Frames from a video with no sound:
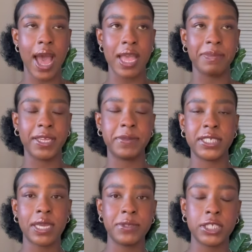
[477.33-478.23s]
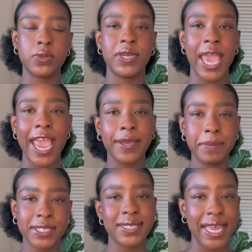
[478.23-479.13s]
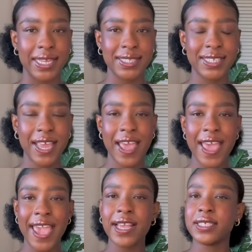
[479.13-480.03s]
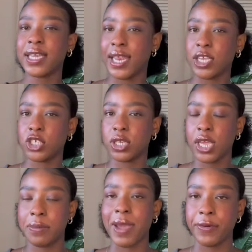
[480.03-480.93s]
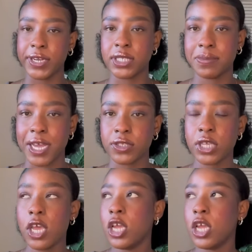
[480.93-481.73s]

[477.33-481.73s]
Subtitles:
I might be subject to an 8% escalation in my rent amount.